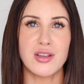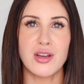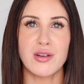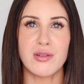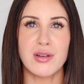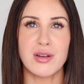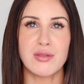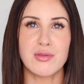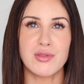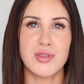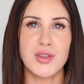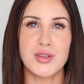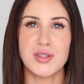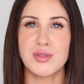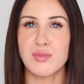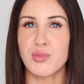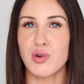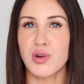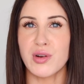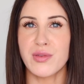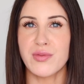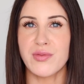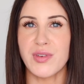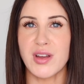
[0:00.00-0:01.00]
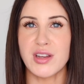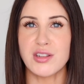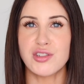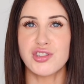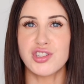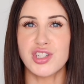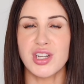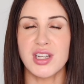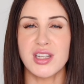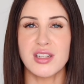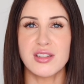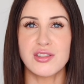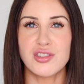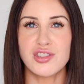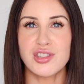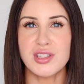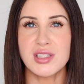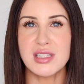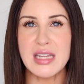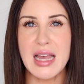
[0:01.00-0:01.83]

go in with those more fun shades just